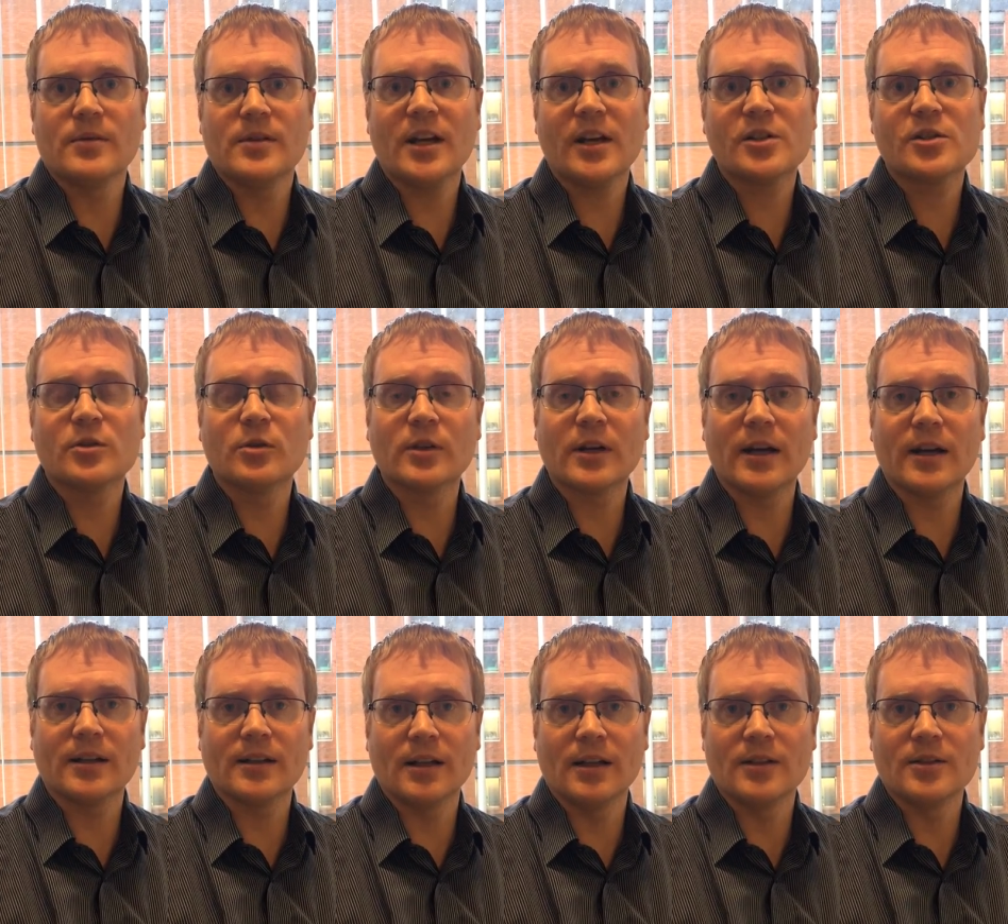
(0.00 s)
national
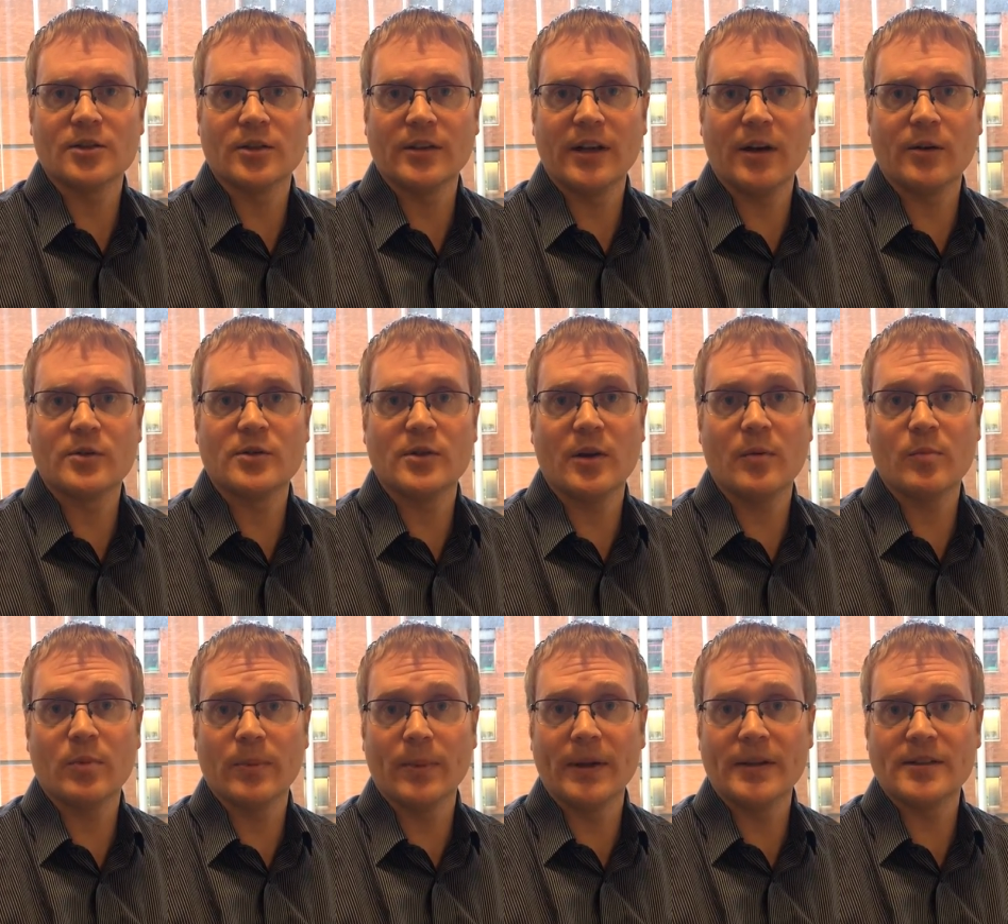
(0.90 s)
guidelines on how to
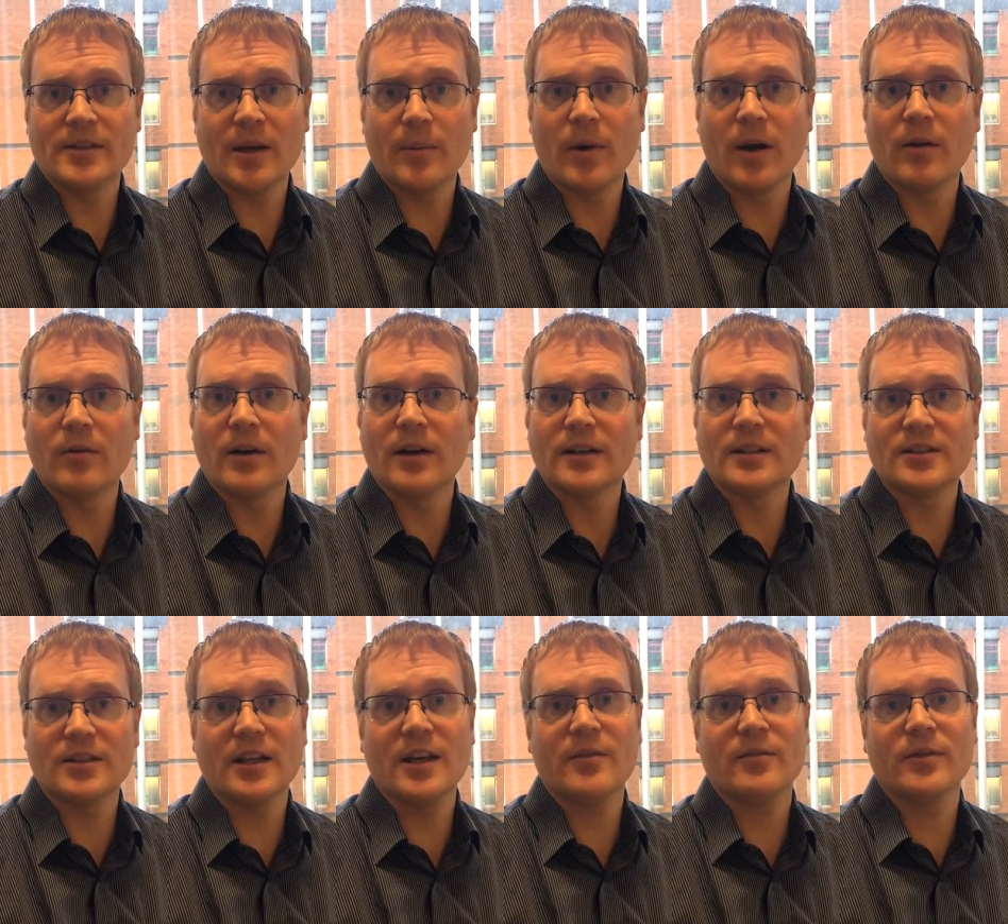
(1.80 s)
implement MRI
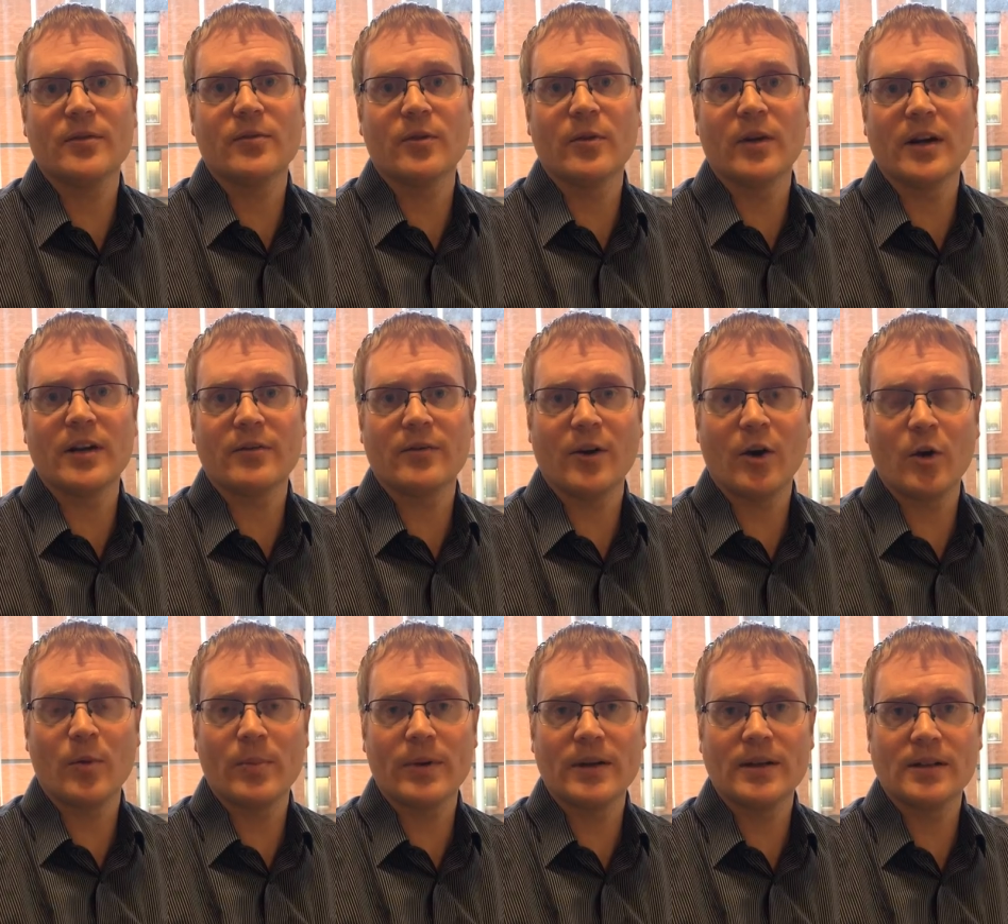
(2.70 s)
safely for
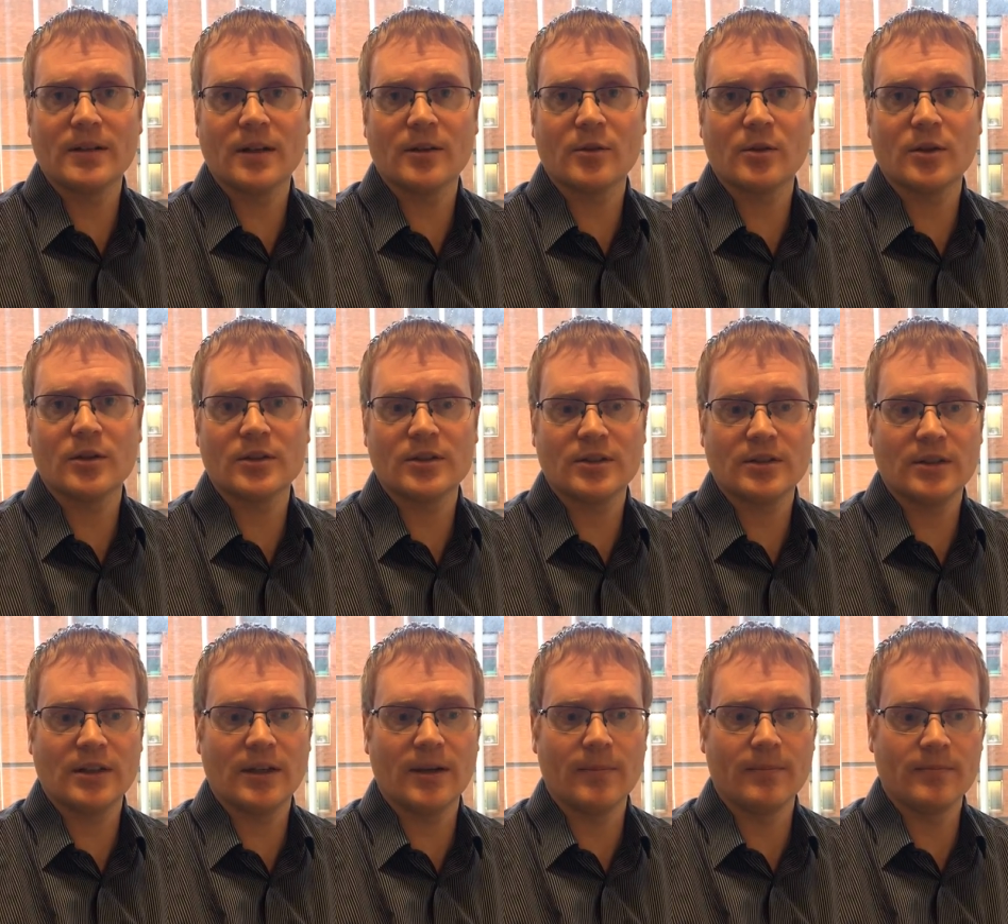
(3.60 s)
radiotherapy
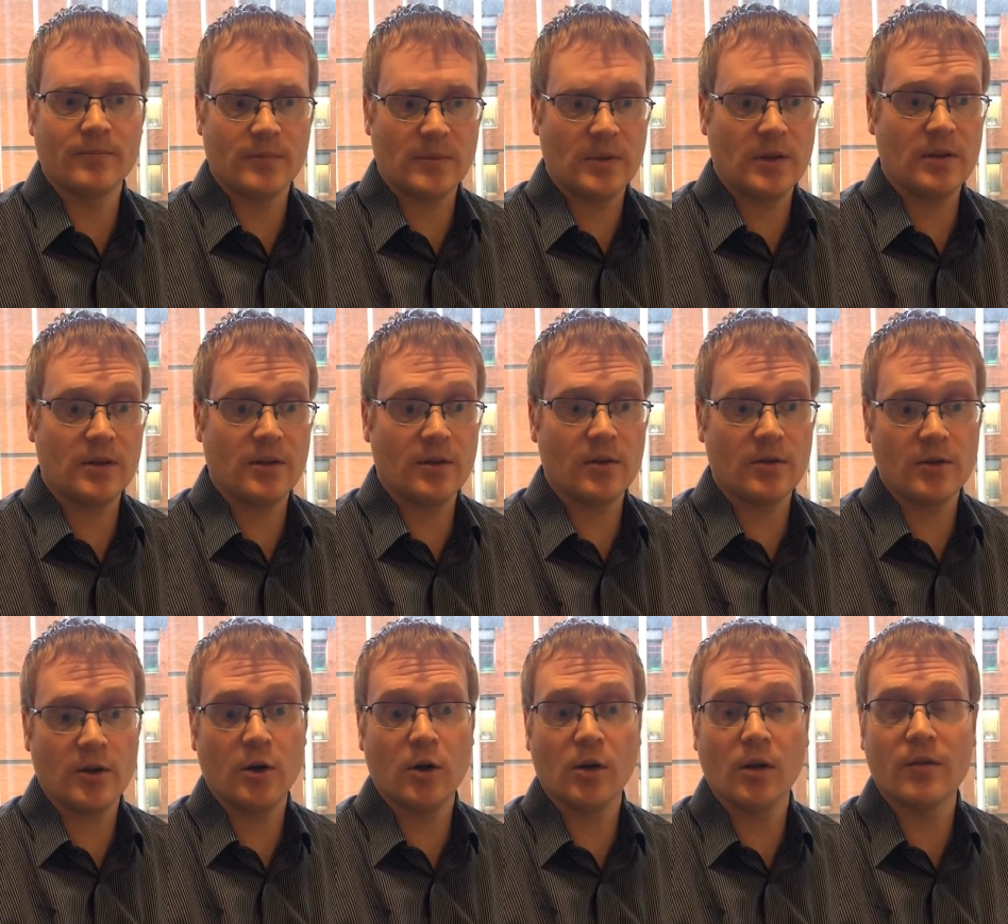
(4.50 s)
across
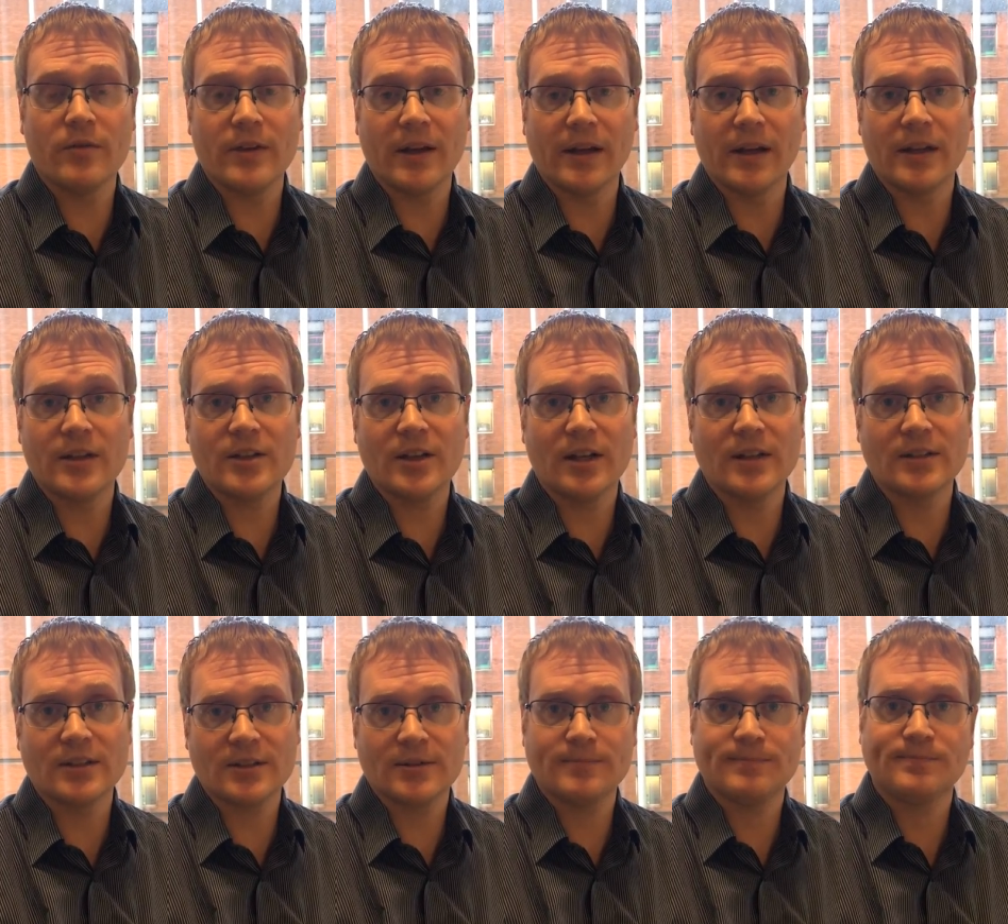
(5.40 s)
the whole of the
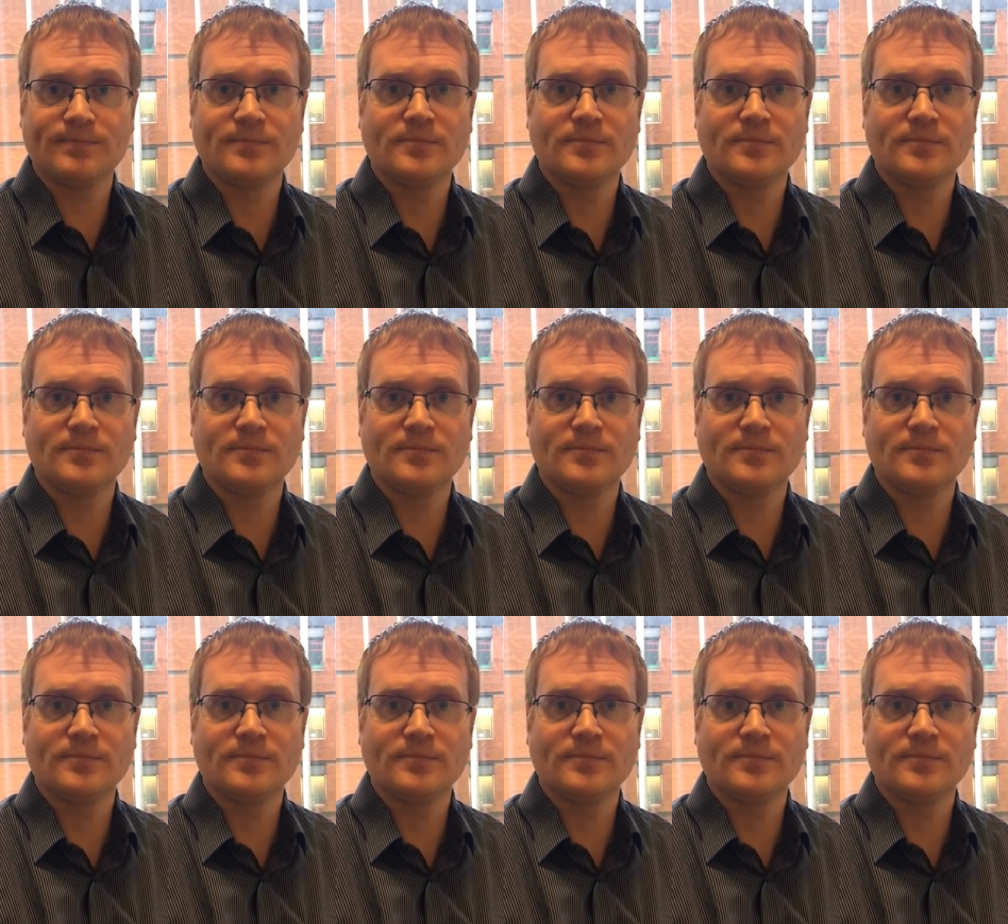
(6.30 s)
NHS.